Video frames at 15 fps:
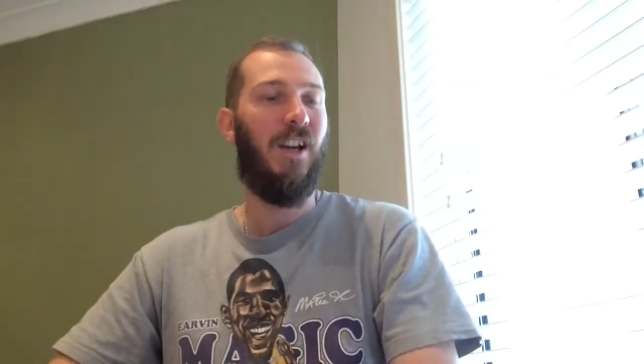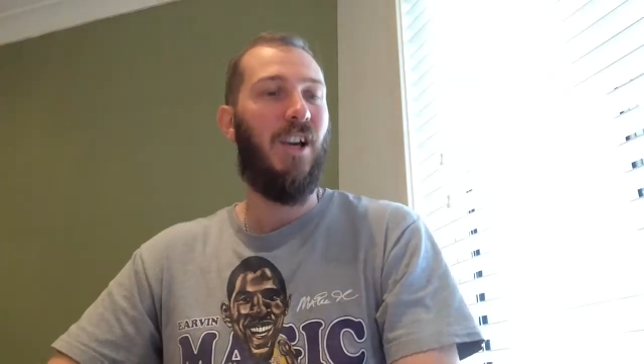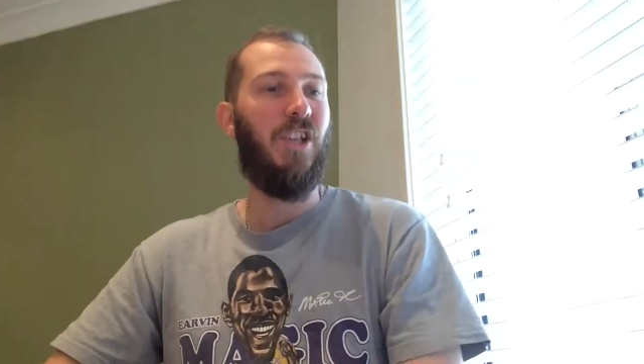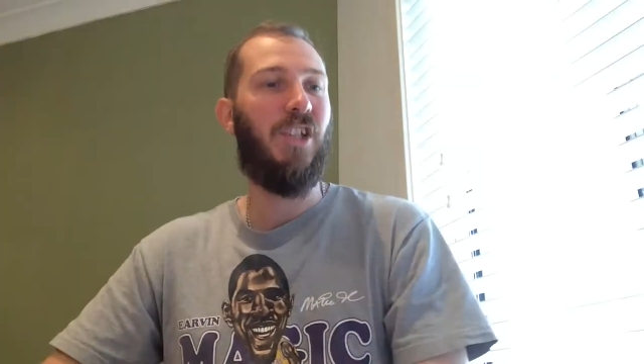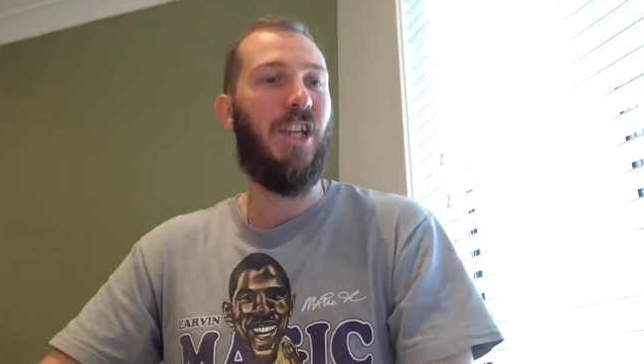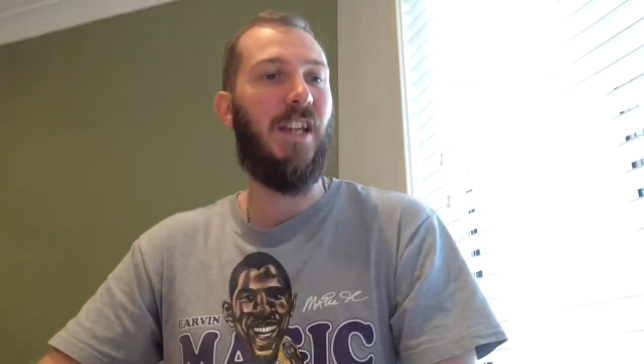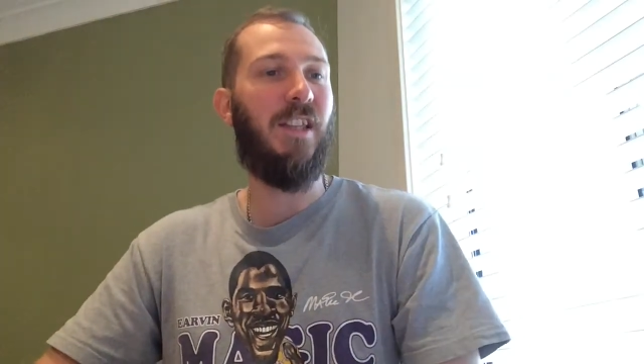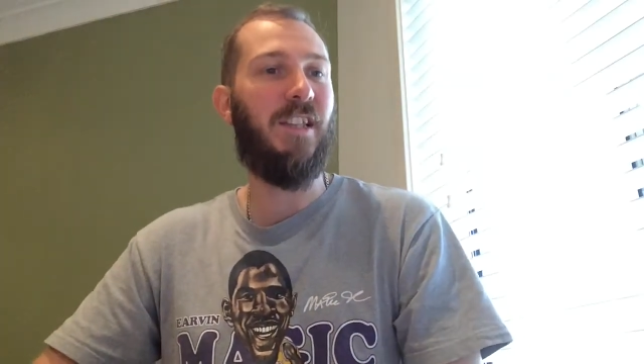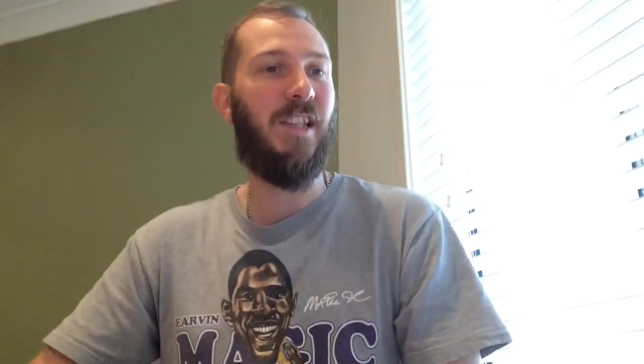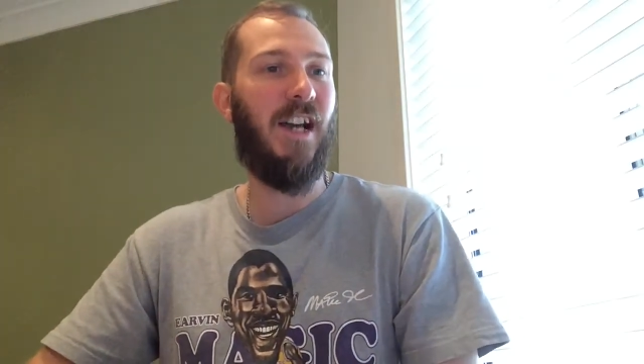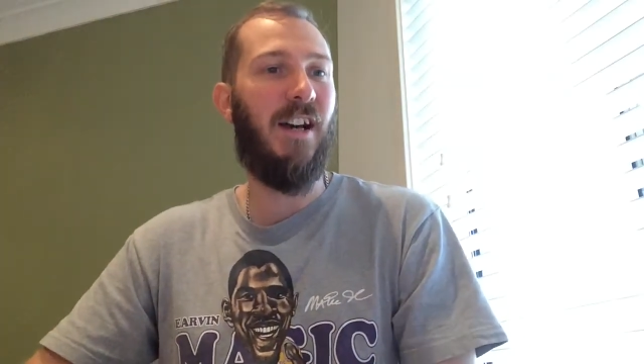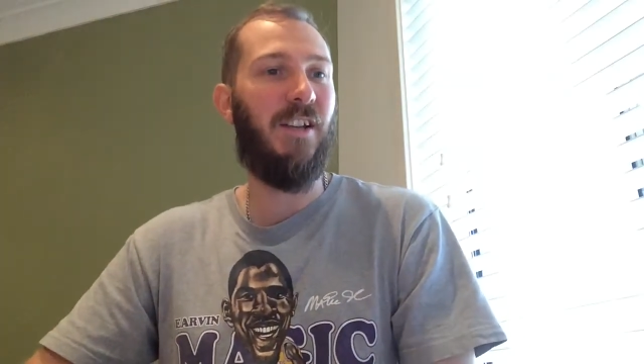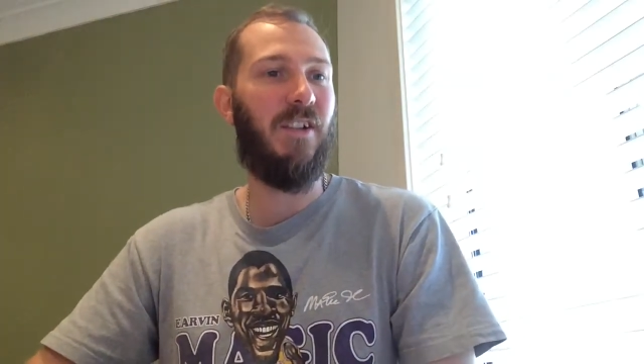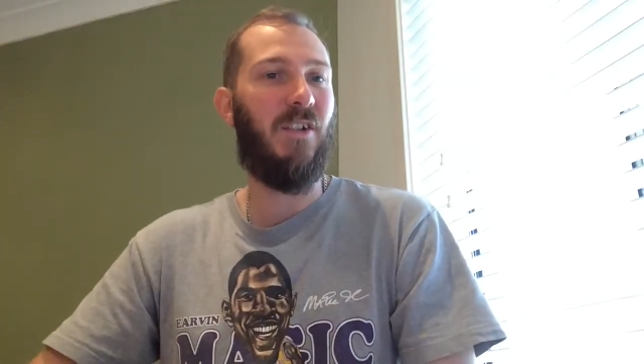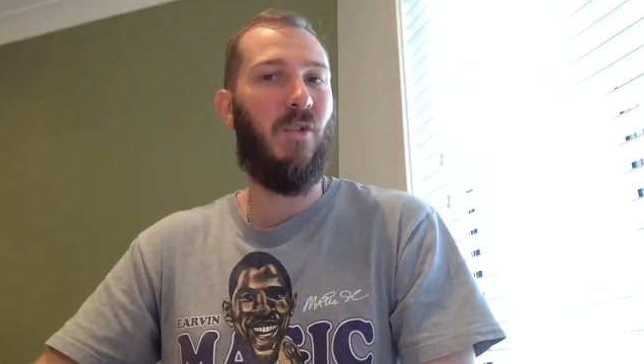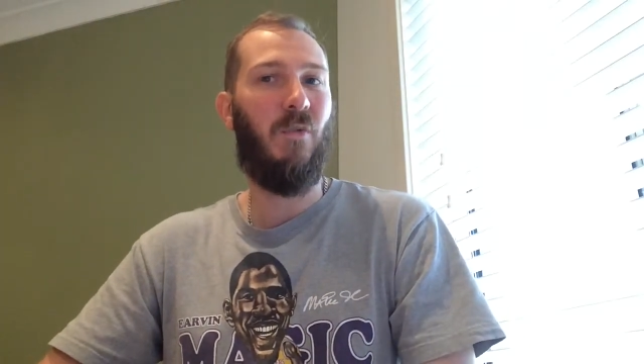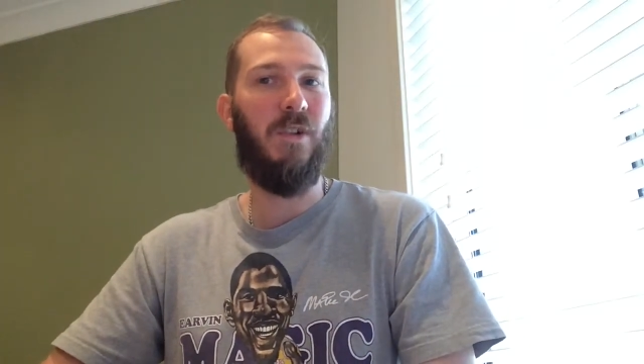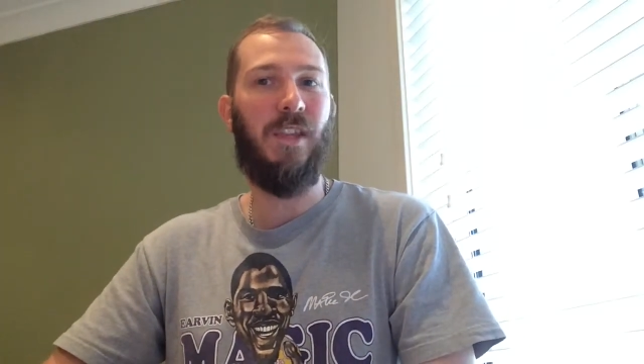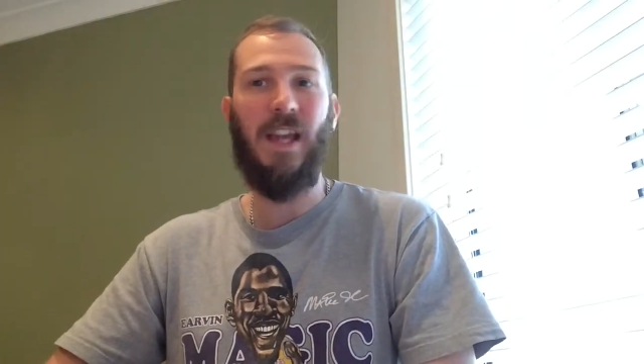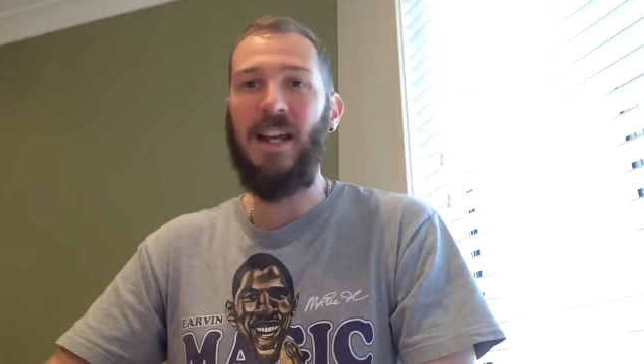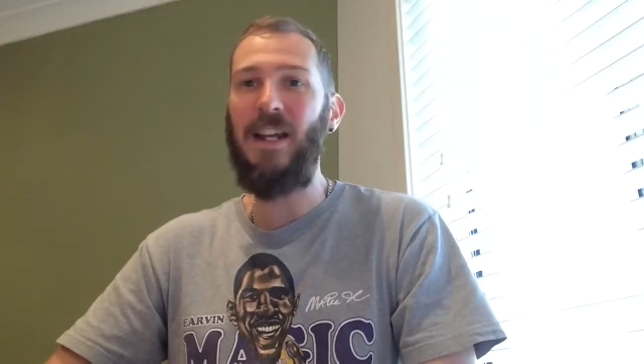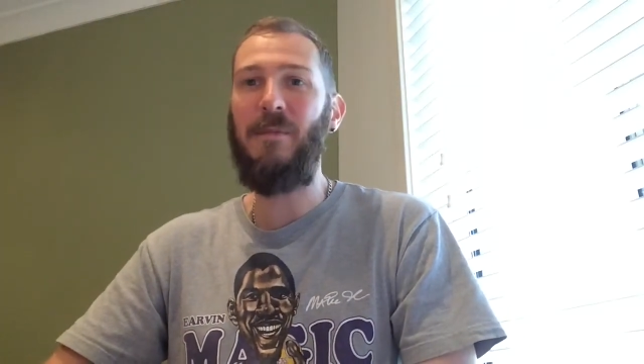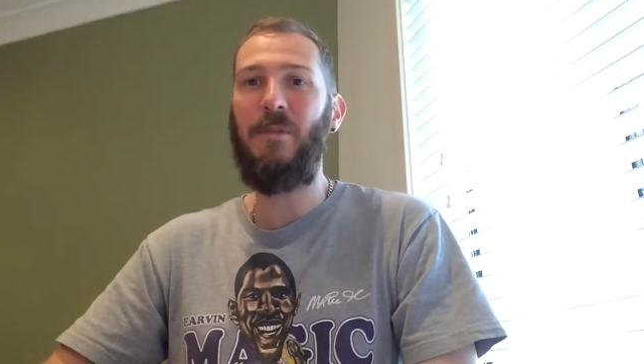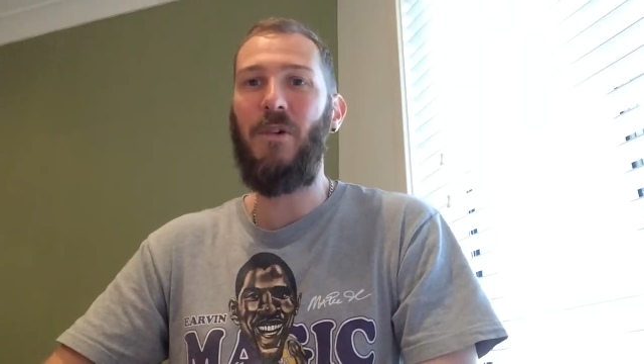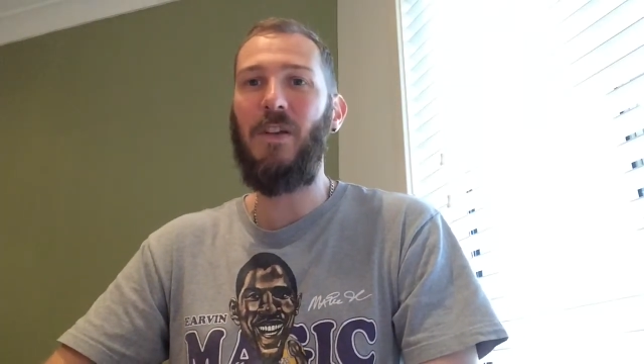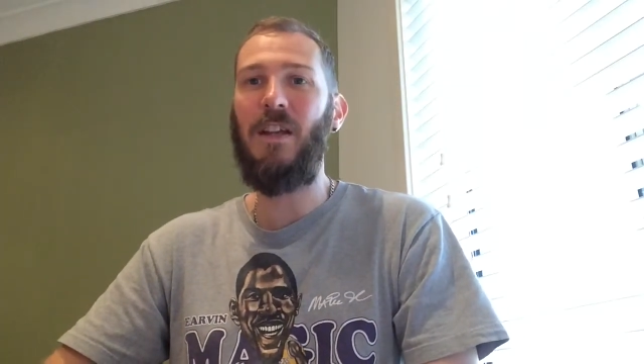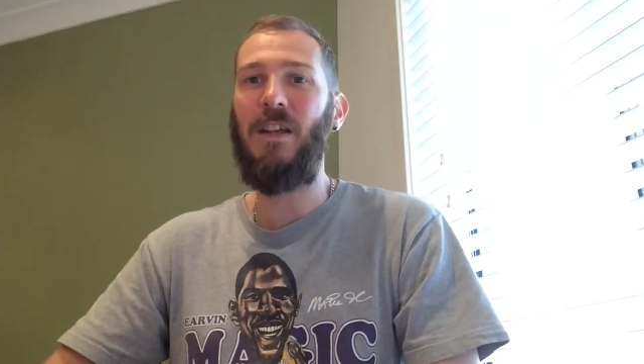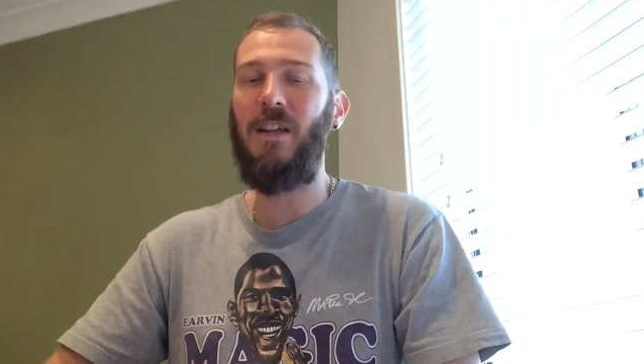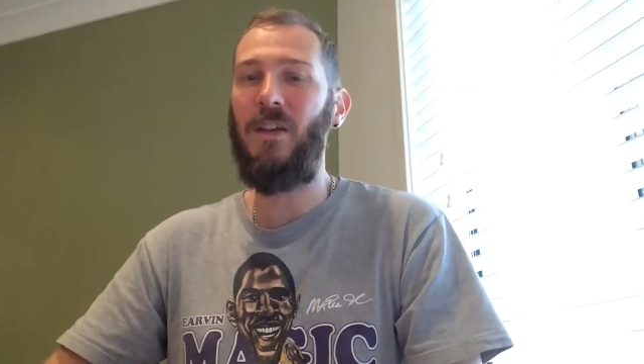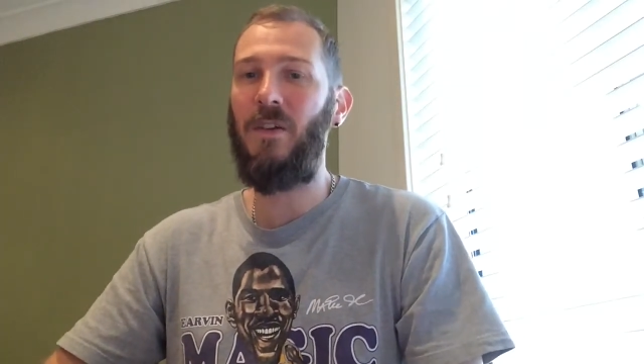Share this article with anybody